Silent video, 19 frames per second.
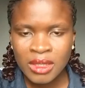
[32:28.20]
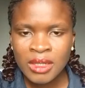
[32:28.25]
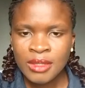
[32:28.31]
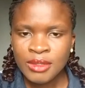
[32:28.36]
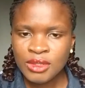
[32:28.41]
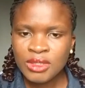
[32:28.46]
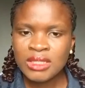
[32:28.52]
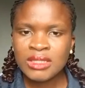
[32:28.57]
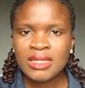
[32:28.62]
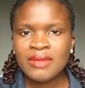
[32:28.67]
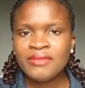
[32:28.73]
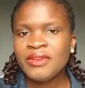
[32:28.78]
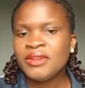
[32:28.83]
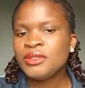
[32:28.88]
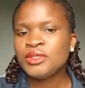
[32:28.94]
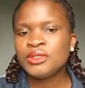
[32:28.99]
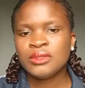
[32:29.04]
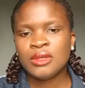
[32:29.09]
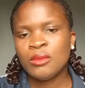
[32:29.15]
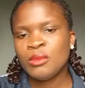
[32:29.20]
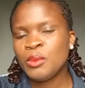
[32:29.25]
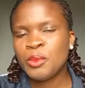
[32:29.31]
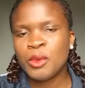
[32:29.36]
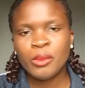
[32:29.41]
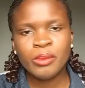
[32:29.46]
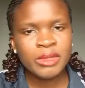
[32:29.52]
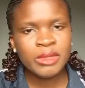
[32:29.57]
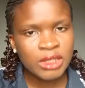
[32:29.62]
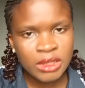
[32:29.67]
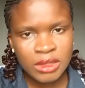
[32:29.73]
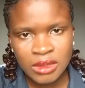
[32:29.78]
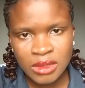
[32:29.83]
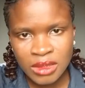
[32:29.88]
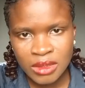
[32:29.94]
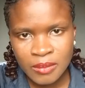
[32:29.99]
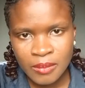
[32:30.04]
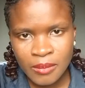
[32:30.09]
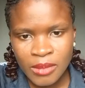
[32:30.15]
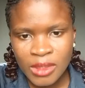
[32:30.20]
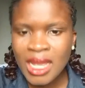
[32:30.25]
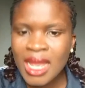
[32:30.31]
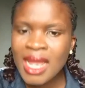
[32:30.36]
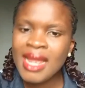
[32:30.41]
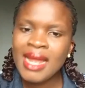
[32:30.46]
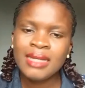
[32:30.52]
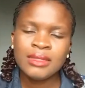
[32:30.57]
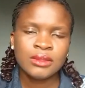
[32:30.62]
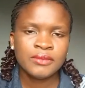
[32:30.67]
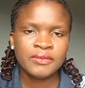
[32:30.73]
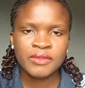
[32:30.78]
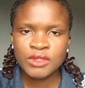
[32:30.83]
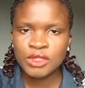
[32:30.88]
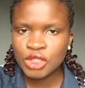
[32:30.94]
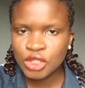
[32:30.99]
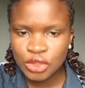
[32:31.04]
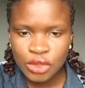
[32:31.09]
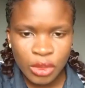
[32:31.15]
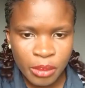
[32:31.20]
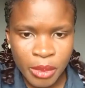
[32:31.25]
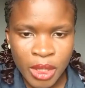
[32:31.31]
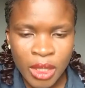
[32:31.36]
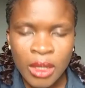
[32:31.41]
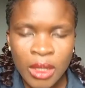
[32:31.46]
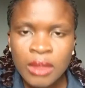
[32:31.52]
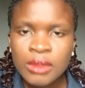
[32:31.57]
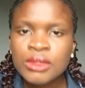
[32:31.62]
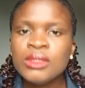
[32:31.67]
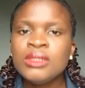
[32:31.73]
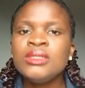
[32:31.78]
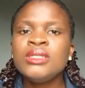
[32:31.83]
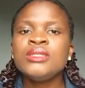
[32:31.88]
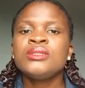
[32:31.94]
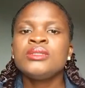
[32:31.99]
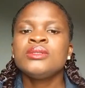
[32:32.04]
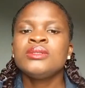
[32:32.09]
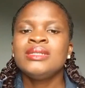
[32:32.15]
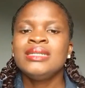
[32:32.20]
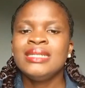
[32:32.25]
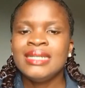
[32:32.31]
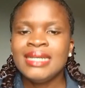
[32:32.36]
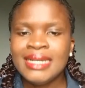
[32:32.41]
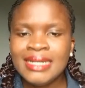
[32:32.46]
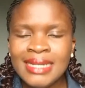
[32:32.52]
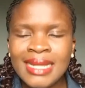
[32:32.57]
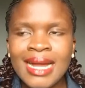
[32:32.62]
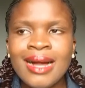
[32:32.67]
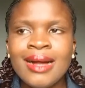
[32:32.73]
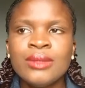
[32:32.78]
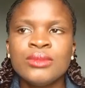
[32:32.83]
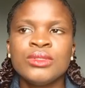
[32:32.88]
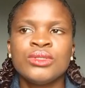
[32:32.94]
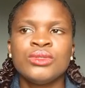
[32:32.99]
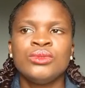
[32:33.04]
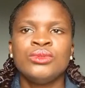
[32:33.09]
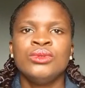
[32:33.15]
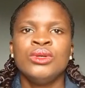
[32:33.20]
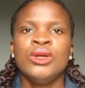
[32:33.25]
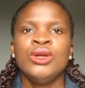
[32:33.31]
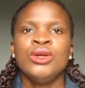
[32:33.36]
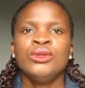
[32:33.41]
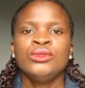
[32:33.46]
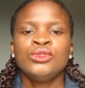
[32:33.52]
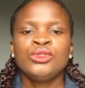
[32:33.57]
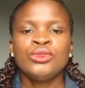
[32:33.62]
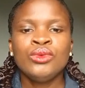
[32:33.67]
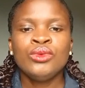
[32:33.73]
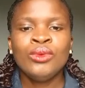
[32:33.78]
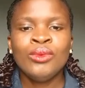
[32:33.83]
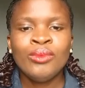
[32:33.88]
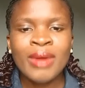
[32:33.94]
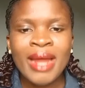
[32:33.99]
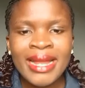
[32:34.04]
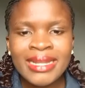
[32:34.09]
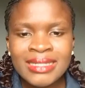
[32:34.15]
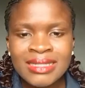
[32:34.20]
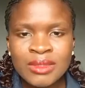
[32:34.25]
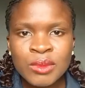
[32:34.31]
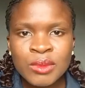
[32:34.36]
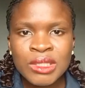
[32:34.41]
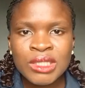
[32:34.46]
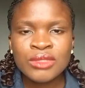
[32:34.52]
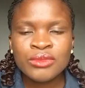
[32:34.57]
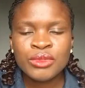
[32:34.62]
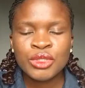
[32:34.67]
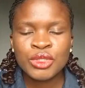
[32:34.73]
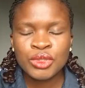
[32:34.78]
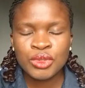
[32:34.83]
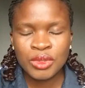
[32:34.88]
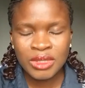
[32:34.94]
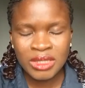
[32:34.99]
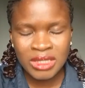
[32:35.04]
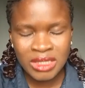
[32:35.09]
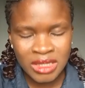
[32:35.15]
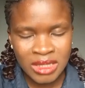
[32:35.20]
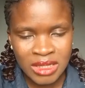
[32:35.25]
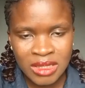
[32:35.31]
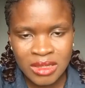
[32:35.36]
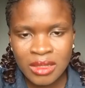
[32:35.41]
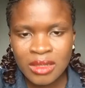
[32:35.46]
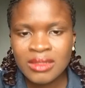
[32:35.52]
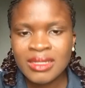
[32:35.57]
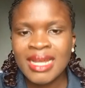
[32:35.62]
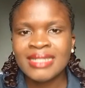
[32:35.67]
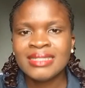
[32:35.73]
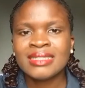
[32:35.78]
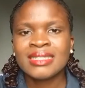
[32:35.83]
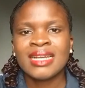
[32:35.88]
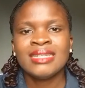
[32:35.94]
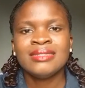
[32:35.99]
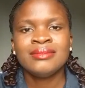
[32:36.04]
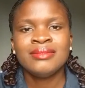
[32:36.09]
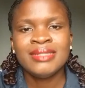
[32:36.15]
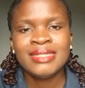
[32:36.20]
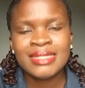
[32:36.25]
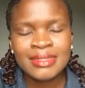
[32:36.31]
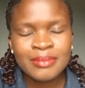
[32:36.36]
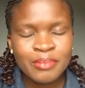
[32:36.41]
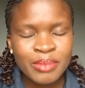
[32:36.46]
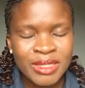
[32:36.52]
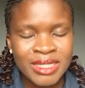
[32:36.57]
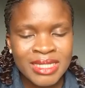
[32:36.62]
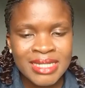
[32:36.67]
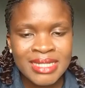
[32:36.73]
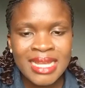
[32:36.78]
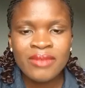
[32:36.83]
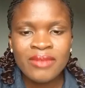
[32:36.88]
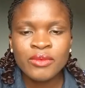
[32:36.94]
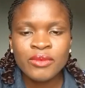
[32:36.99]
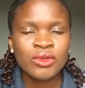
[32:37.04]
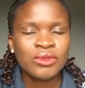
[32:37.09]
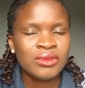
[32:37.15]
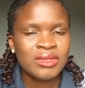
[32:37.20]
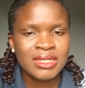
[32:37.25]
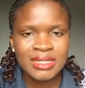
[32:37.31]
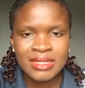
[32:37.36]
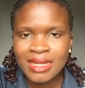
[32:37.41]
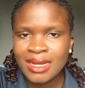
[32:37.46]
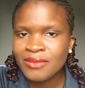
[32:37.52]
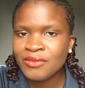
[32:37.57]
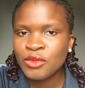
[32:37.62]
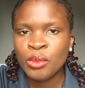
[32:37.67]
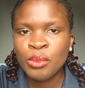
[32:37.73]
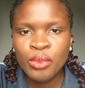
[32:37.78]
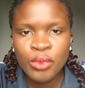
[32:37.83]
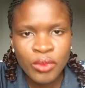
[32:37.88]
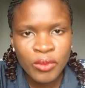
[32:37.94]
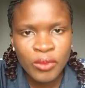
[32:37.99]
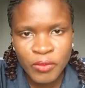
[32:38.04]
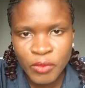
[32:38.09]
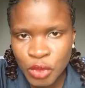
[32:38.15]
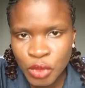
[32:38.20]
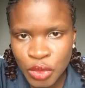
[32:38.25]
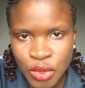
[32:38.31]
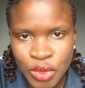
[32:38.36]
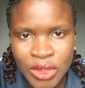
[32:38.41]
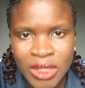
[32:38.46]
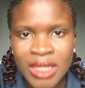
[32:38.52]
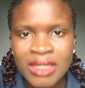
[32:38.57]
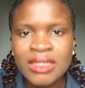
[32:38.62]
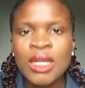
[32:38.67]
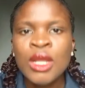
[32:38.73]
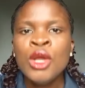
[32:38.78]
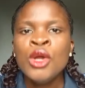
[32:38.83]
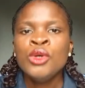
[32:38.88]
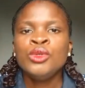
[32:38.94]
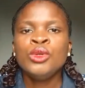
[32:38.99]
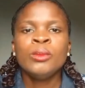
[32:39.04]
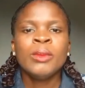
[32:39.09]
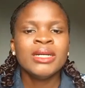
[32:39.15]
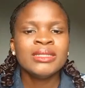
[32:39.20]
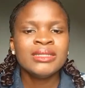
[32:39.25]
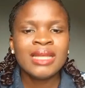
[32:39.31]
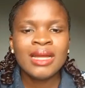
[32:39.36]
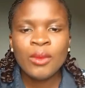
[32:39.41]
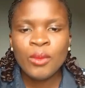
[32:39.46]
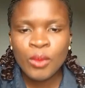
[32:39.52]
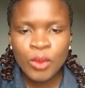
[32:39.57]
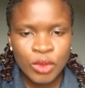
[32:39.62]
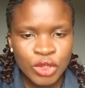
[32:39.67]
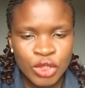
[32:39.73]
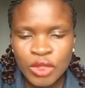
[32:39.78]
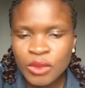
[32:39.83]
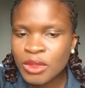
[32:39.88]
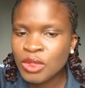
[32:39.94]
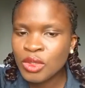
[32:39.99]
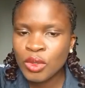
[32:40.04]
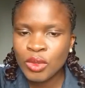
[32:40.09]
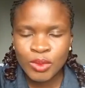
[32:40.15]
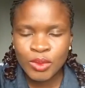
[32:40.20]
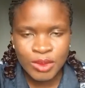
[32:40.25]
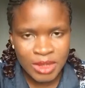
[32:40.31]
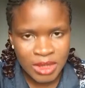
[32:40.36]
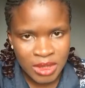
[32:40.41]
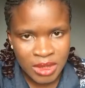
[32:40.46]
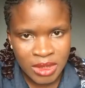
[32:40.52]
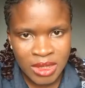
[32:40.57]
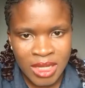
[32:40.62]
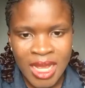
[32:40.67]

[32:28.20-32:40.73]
You understand? Very soon I'll be publishing it. I had to finish it up. So you need to learn how to write with resources that can preserve or reserve your book for you, so that no matter what, you will not lose it.